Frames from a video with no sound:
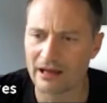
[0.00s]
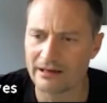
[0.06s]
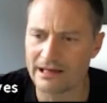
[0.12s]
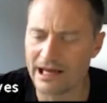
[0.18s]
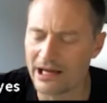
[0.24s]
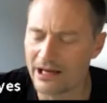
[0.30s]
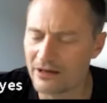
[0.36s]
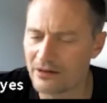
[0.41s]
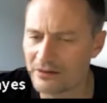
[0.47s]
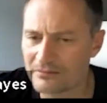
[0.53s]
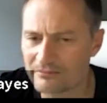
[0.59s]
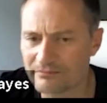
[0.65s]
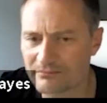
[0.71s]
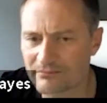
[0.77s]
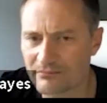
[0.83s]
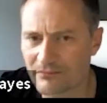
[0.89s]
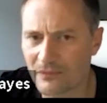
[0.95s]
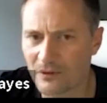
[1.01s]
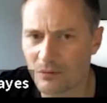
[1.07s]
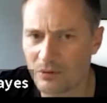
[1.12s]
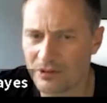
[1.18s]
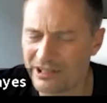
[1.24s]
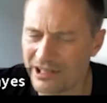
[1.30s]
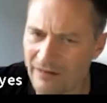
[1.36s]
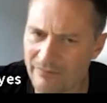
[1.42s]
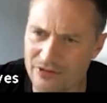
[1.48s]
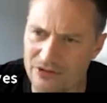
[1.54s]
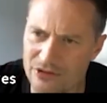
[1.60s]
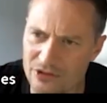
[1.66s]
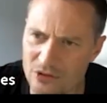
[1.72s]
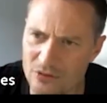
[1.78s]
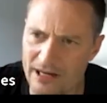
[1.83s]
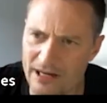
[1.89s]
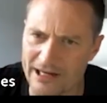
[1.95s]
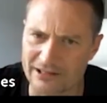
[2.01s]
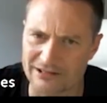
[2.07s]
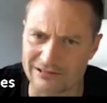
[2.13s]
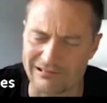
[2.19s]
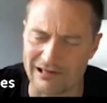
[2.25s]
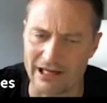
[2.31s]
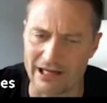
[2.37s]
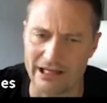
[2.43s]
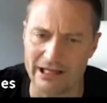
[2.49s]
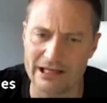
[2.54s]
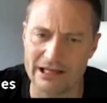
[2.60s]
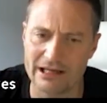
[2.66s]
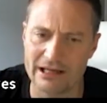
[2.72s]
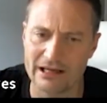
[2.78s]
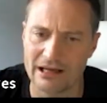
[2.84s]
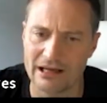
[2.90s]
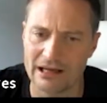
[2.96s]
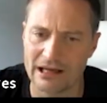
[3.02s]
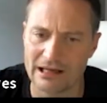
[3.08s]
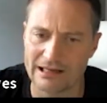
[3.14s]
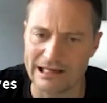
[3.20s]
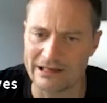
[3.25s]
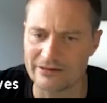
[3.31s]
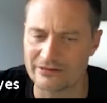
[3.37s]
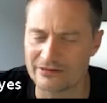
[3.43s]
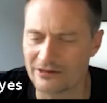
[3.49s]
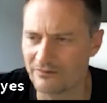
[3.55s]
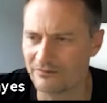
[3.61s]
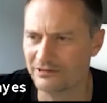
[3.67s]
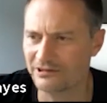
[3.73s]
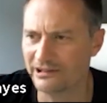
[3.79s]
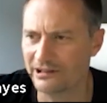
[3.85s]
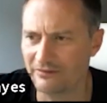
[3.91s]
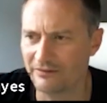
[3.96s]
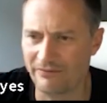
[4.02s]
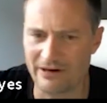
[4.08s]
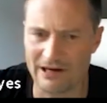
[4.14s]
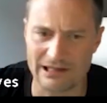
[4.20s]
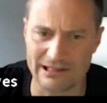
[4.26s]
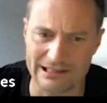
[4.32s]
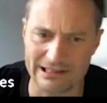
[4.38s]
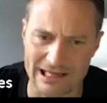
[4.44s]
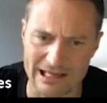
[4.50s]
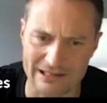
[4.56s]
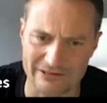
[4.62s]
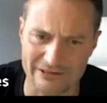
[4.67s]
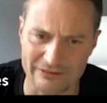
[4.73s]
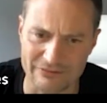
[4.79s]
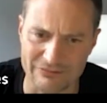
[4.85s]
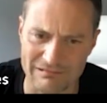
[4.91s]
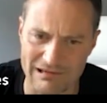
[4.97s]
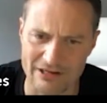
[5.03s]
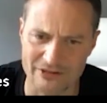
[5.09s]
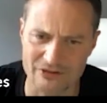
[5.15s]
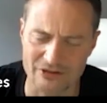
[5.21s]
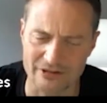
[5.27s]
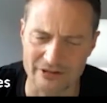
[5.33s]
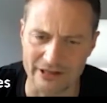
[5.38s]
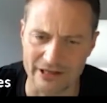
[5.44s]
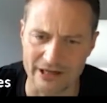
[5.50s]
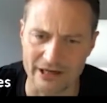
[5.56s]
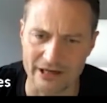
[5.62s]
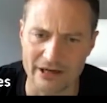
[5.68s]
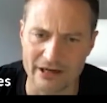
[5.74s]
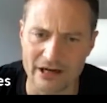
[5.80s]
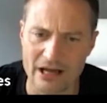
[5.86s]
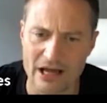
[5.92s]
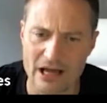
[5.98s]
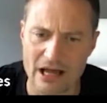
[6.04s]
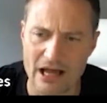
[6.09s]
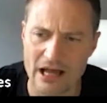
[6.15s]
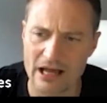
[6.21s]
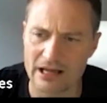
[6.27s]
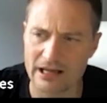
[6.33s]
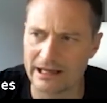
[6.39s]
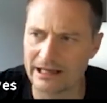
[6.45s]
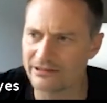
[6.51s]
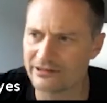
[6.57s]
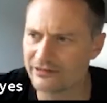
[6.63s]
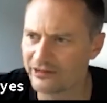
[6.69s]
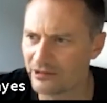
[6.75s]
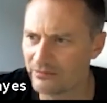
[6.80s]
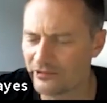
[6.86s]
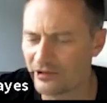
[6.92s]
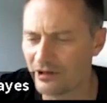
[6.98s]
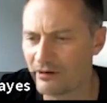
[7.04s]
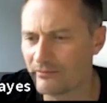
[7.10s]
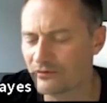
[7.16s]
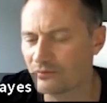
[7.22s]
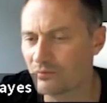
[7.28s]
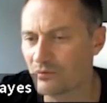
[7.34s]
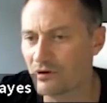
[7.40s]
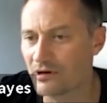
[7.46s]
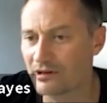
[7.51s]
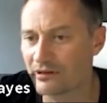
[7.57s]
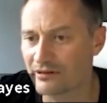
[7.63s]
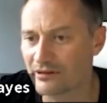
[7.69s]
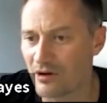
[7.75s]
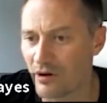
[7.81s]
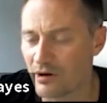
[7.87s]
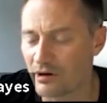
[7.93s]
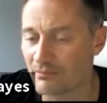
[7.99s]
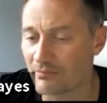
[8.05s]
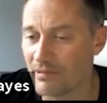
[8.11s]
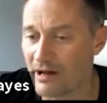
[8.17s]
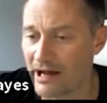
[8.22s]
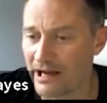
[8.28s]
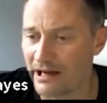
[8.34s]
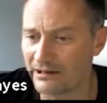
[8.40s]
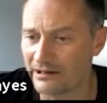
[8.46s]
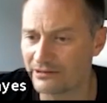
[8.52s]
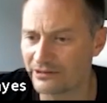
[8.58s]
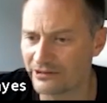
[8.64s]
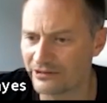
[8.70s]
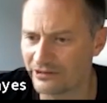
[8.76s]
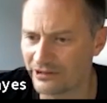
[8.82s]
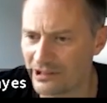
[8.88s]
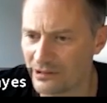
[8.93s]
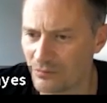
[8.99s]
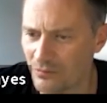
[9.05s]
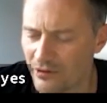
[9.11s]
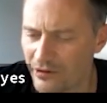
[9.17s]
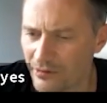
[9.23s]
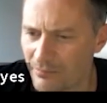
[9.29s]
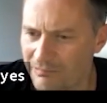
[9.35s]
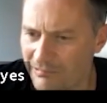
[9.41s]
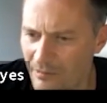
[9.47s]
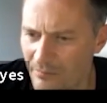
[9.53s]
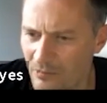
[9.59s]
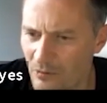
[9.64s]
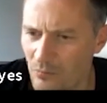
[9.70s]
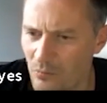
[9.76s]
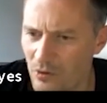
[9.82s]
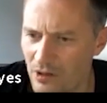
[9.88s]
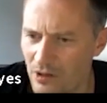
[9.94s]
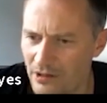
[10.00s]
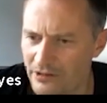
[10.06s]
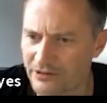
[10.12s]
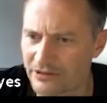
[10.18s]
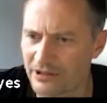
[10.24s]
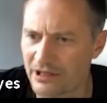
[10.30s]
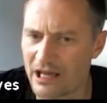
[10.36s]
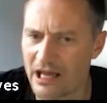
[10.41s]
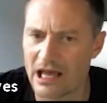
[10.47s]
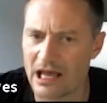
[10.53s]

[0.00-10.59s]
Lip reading: Now, when you have a new x-ray, now there's obviously a fairly nasty fracture there. It's sometimes worth going back to see what the problem was.